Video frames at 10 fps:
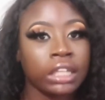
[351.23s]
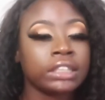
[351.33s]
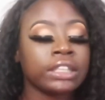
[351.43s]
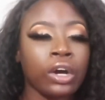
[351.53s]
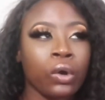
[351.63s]

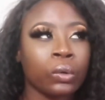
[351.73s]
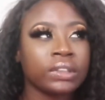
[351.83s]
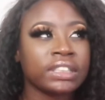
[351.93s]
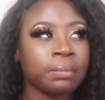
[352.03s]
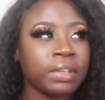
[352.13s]
So
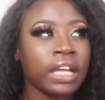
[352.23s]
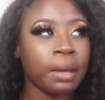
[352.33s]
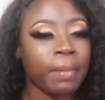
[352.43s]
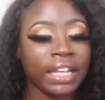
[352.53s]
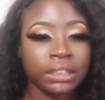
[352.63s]
something in
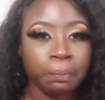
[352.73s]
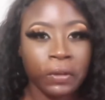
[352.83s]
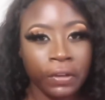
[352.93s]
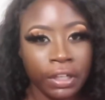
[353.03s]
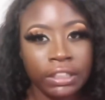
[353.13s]
my
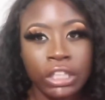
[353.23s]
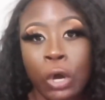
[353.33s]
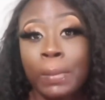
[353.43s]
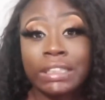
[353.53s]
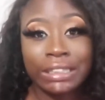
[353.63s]
spirit
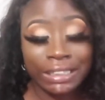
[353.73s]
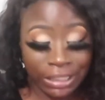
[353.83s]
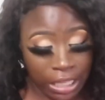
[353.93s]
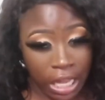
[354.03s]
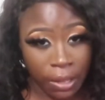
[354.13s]
told me to
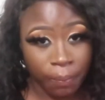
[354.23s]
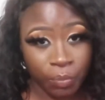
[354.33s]
look up.